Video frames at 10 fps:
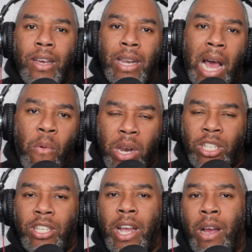And I want to
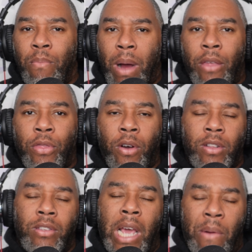share my
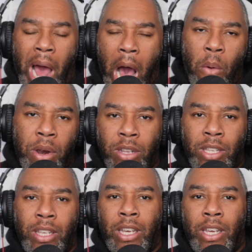thoughts, and I want to